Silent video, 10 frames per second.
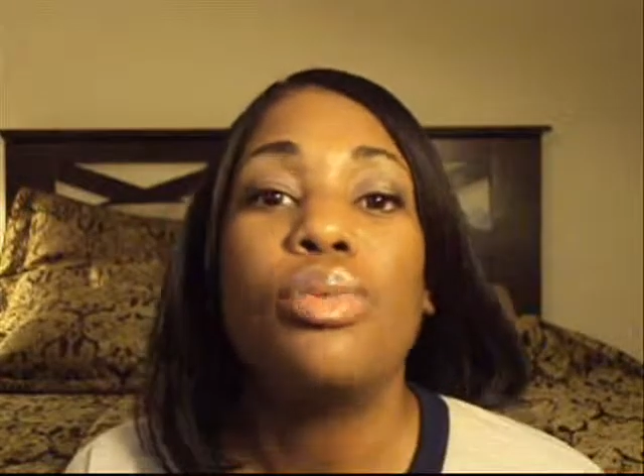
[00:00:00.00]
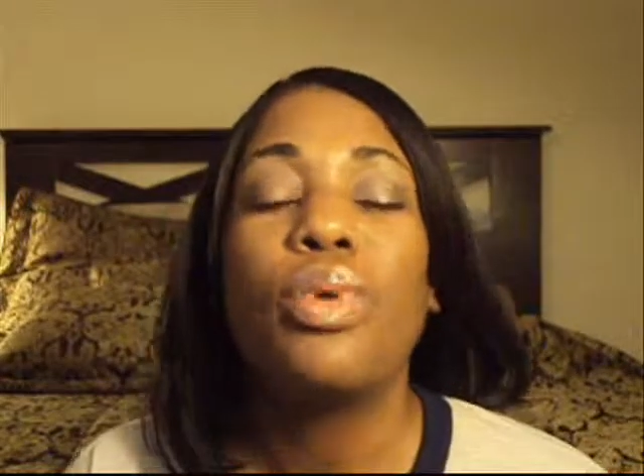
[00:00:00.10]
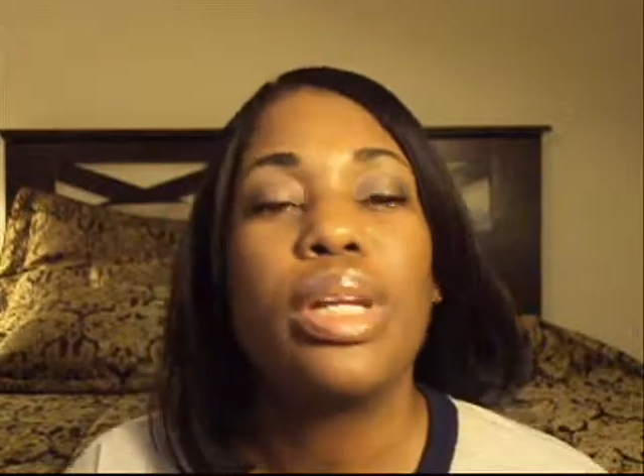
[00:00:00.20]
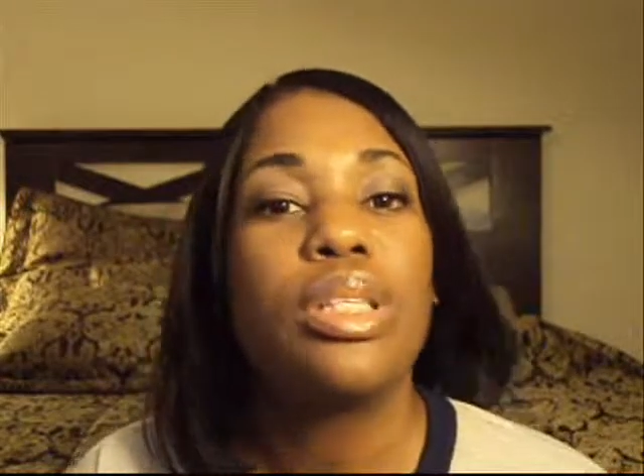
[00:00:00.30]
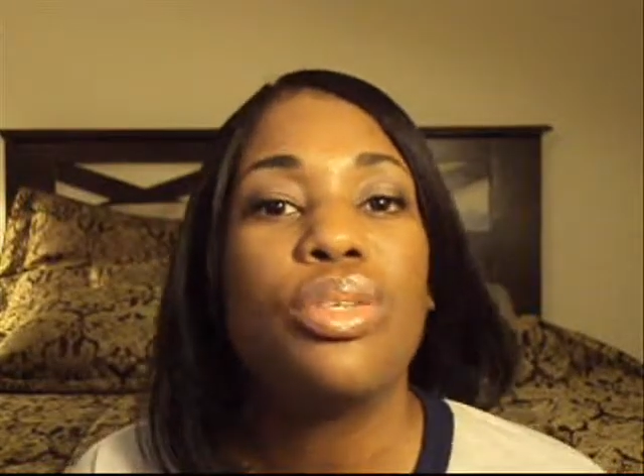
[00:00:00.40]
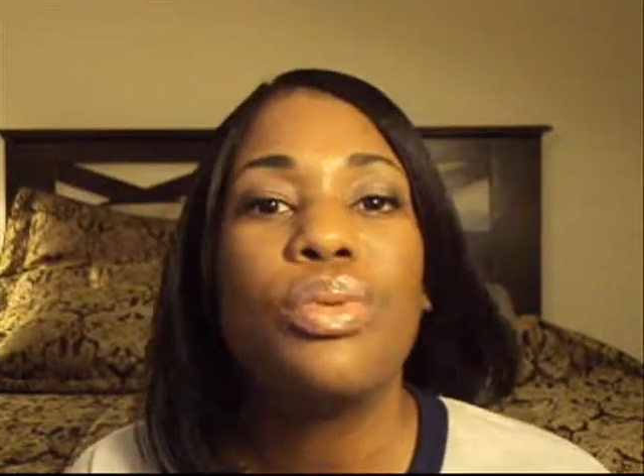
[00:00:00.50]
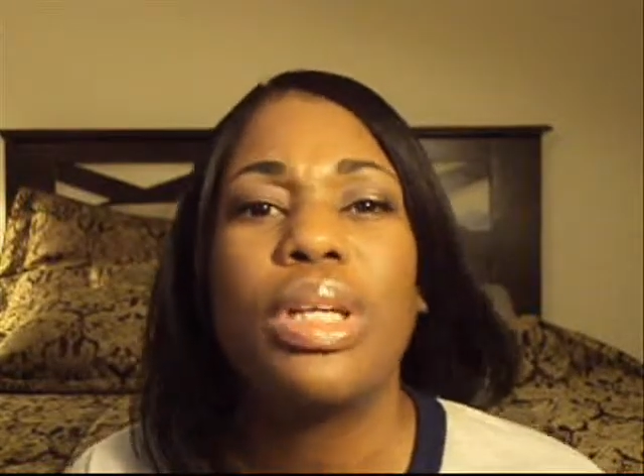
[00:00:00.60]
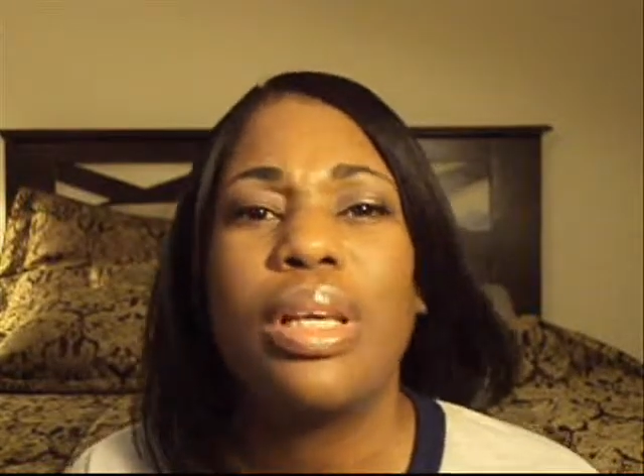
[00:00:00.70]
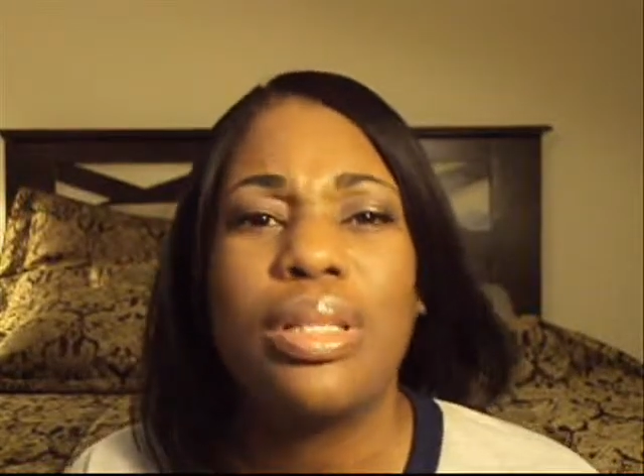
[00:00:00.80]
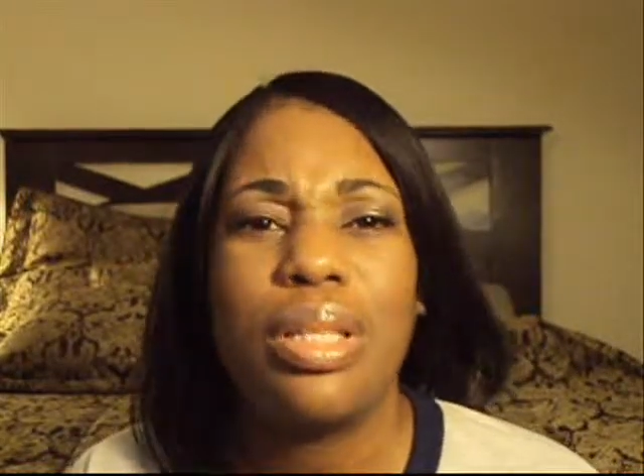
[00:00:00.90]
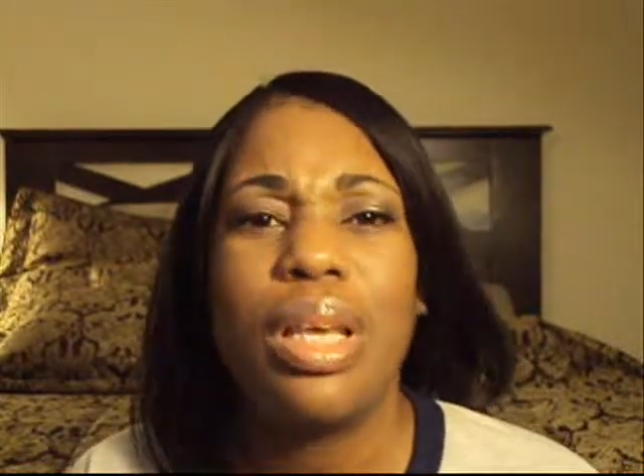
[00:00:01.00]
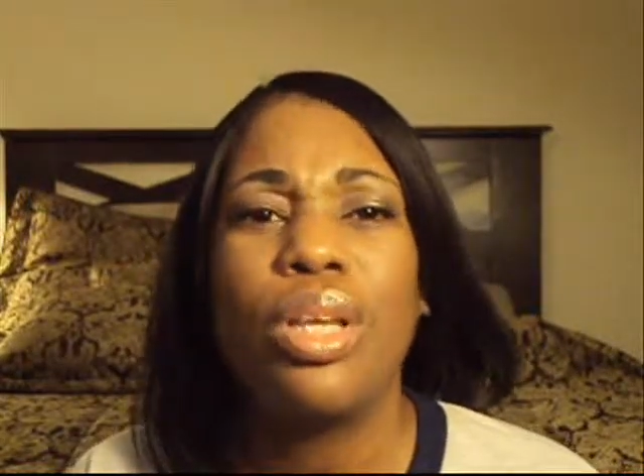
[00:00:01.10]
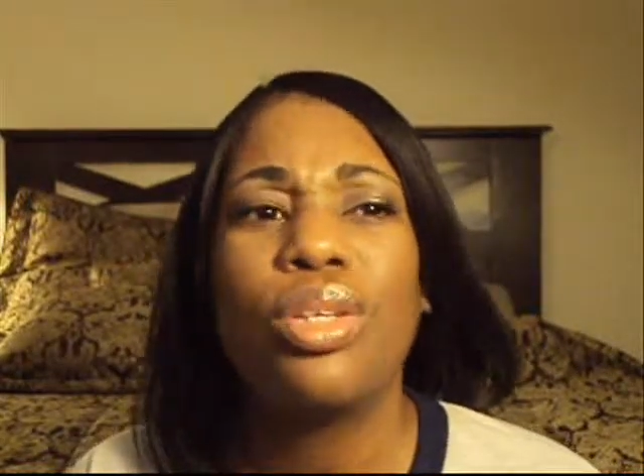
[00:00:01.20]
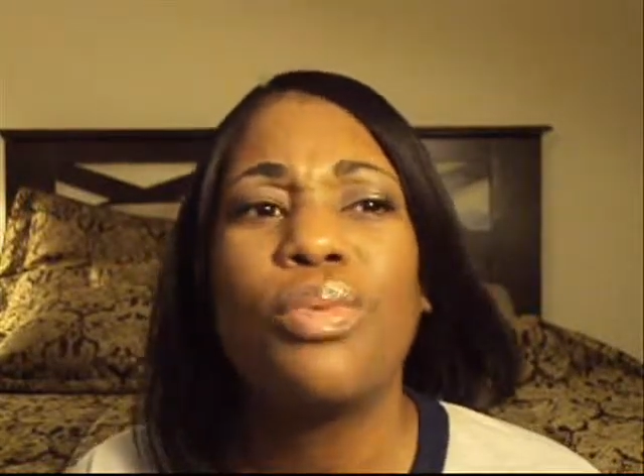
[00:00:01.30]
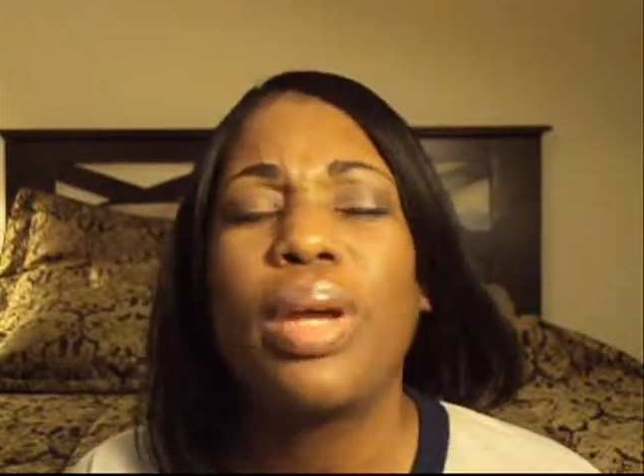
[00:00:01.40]
and you want to do a good
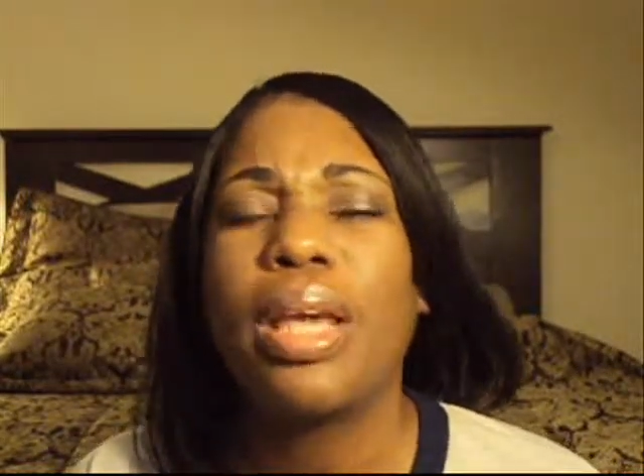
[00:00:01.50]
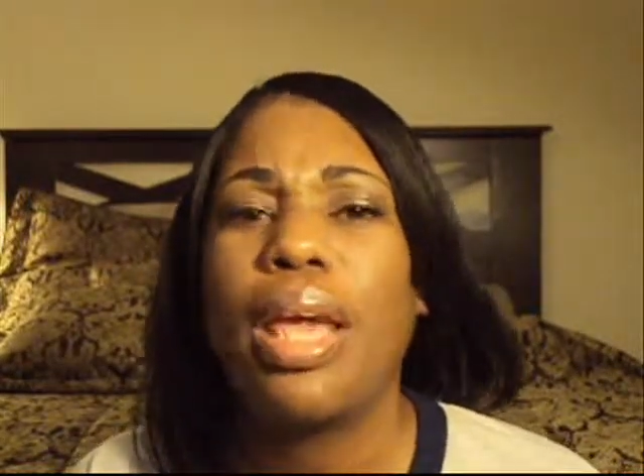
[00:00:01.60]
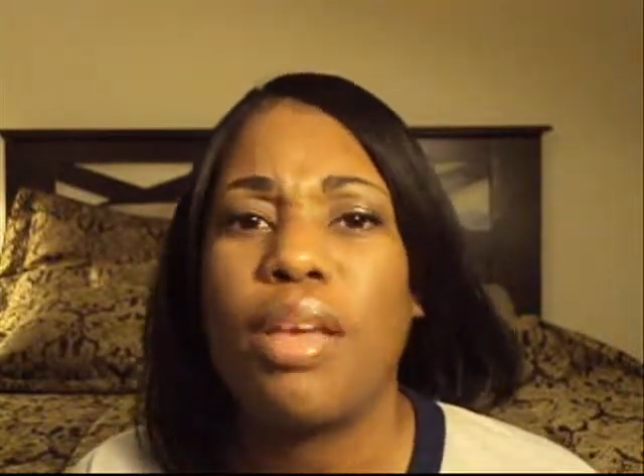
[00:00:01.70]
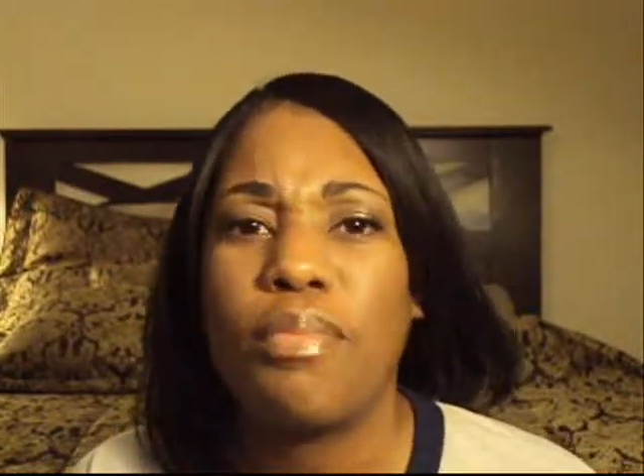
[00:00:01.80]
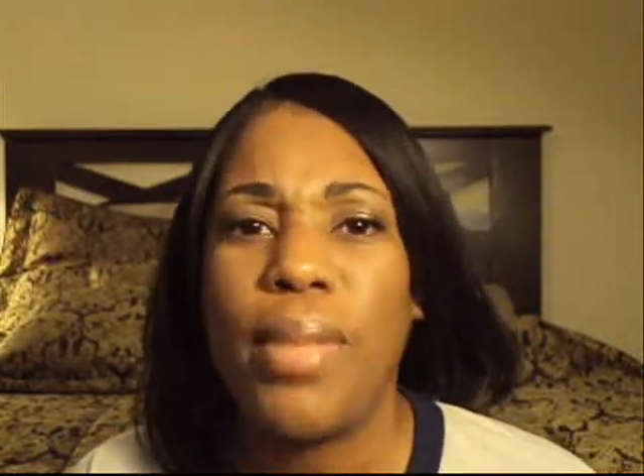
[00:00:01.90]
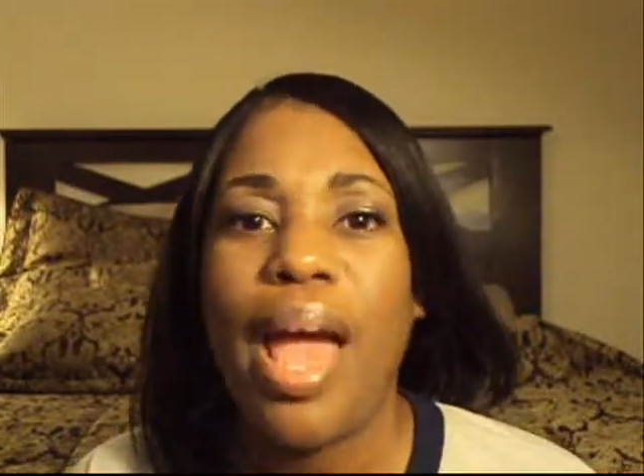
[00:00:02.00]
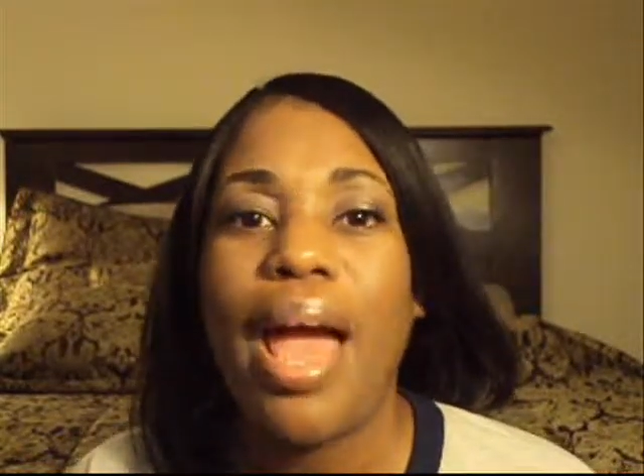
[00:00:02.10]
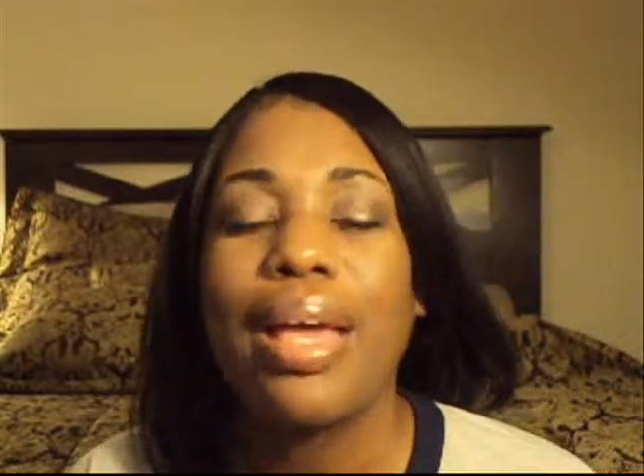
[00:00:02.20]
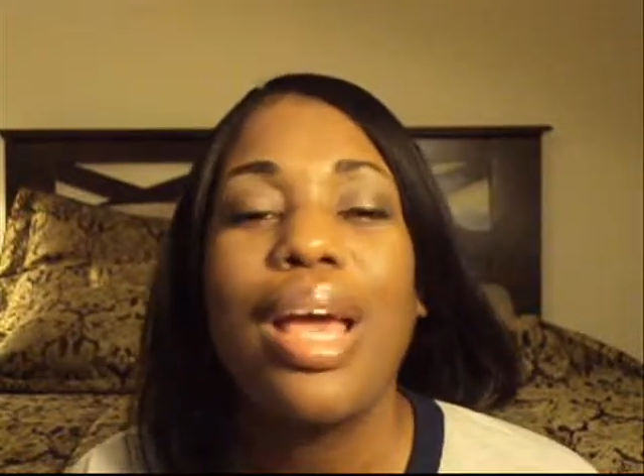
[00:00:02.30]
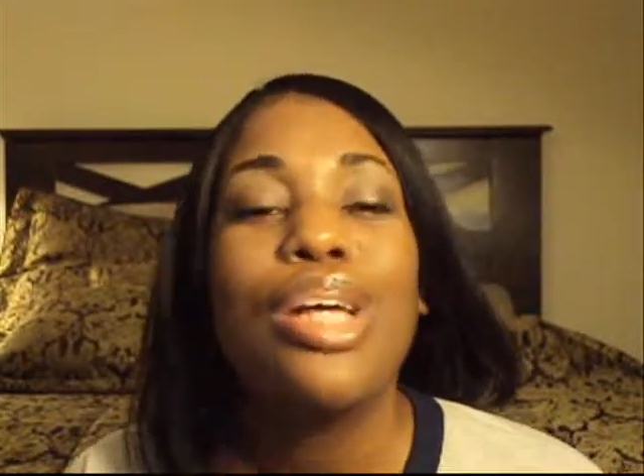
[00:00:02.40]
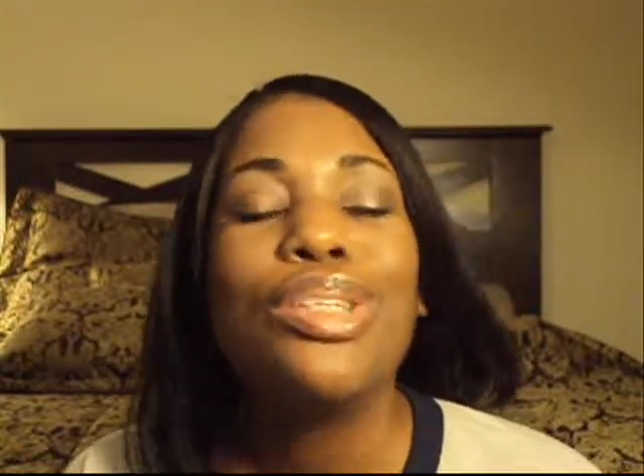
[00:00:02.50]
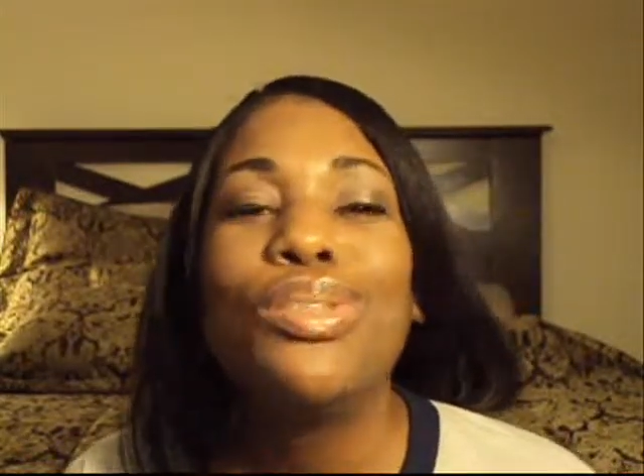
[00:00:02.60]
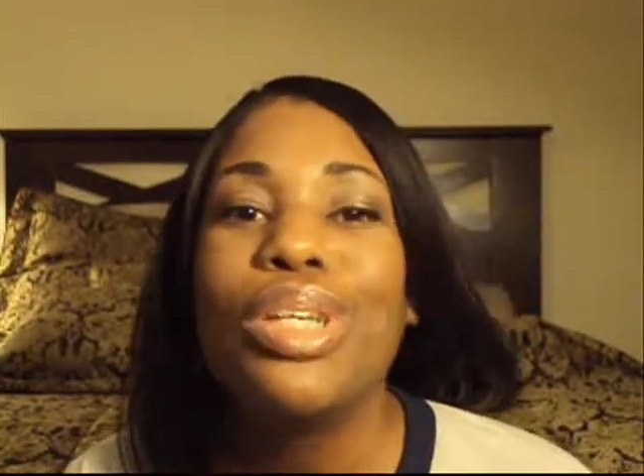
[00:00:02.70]
deed or you want to give back,